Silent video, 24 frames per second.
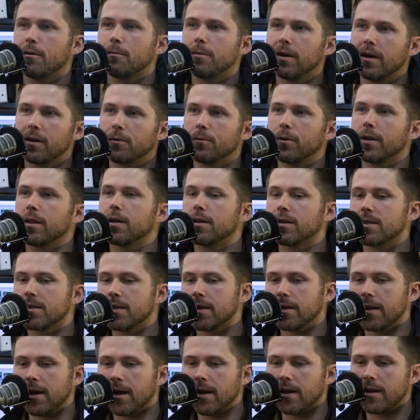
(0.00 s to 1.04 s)
you being with us
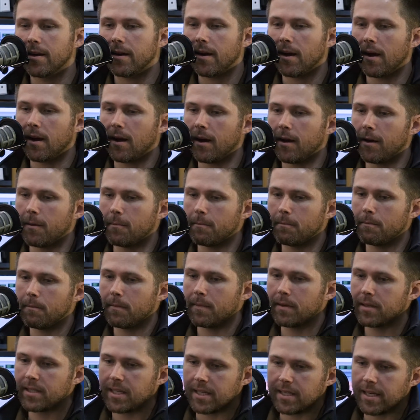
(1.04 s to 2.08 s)
today um,
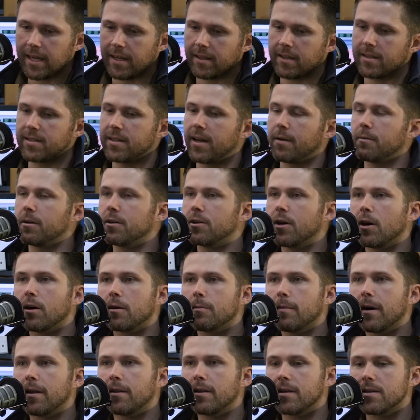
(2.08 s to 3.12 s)
to take the time to talk
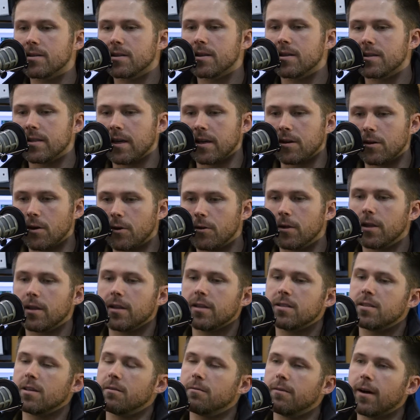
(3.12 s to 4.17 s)
about this because I know that
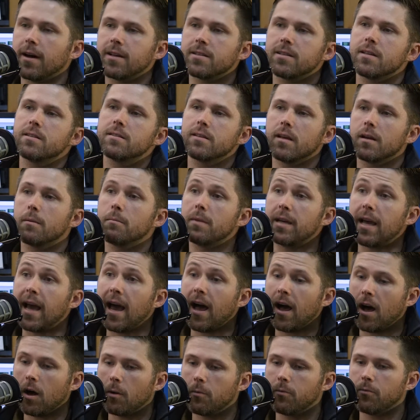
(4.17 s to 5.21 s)
this advice is going to be
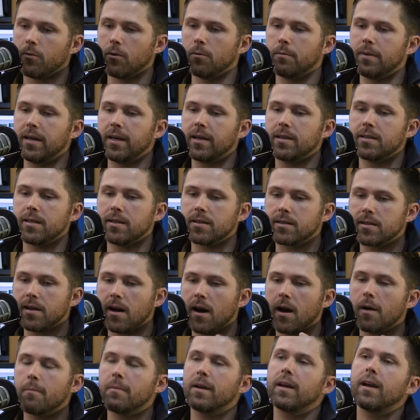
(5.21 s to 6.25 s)
helpful because it's
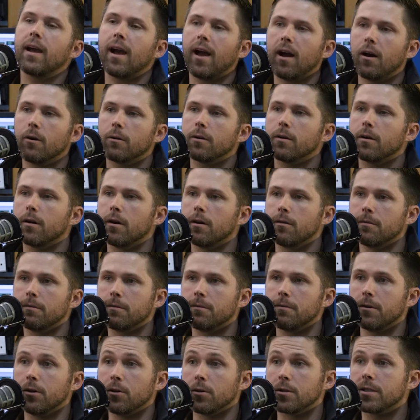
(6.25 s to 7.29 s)
coming out
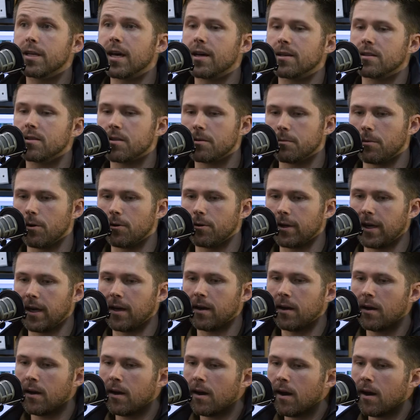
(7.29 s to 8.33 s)
of your
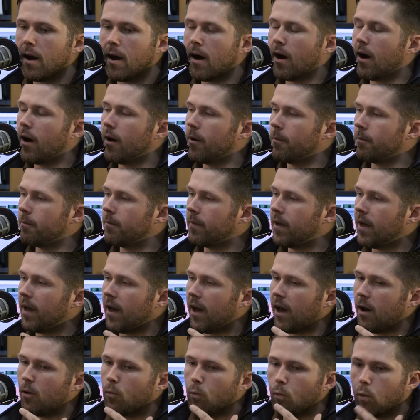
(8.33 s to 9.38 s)
testimony. Um,
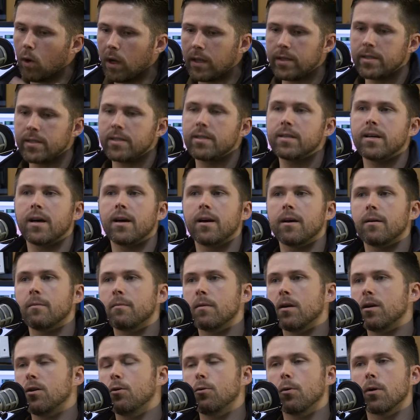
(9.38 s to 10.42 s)
at one
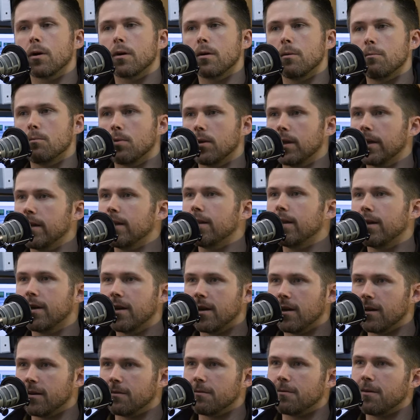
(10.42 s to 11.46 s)
time, you were completely
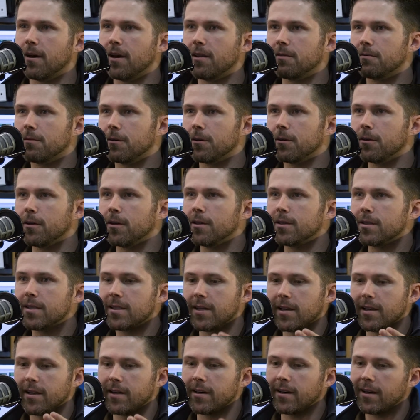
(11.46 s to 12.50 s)
unfaithful
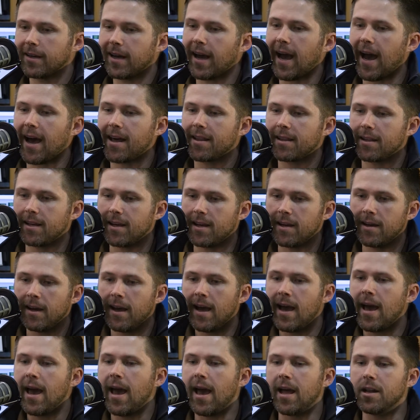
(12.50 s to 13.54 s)
to Kathy,
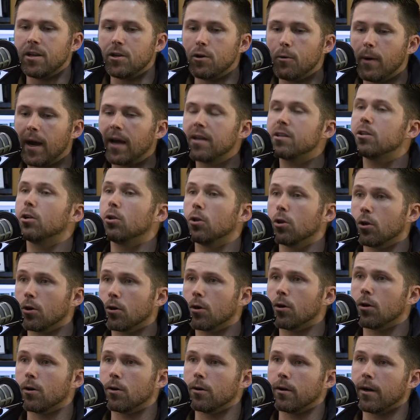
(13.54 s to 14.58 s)
and you had to
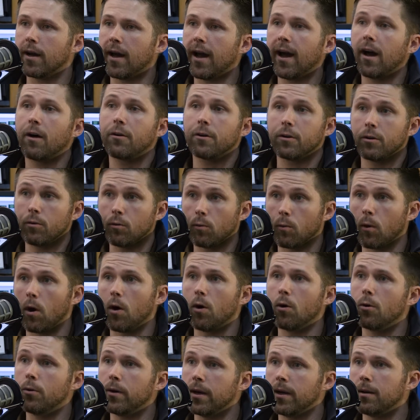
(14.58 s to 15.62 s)
learn how to
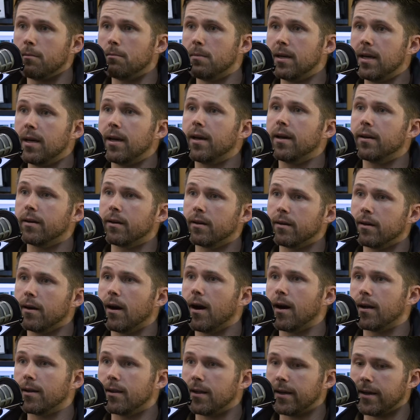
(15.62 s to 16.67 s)
grow in being a
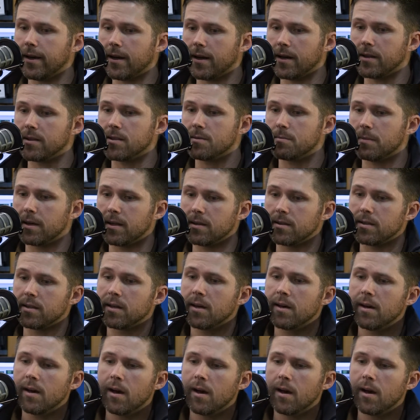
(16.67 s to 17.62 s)
godly husband.